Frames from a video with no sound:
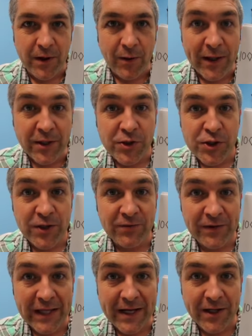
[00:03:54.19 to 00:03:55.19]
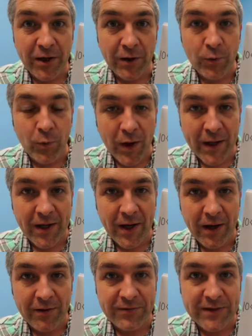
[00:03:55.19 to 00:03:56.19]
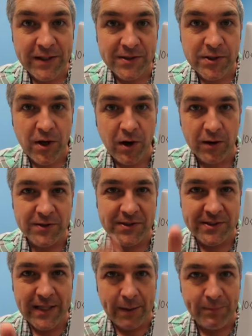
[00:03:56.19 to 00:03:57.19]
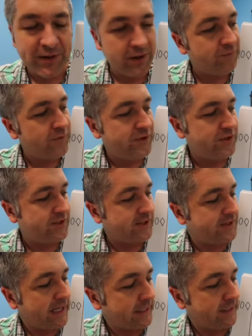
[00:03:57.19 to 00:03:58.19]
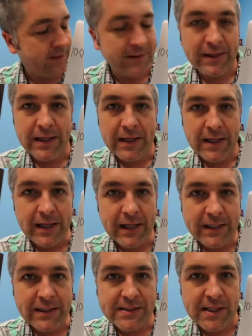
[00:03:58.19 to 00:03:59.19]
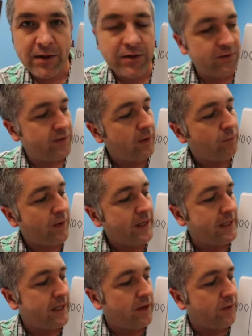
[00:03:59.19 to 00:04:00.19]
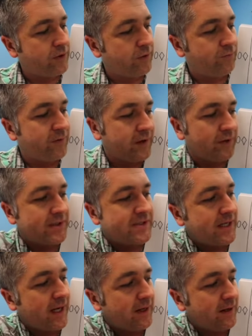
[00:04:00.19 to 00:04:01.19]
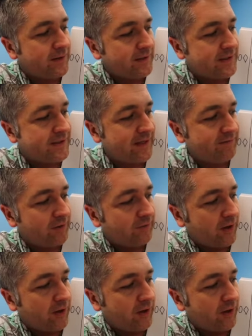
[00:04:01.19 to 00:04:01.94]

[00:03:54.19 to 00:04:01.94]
All right, you should have landed on one of these cards. Stop there for just a second, and I can tell you that right now your finger is not on the 7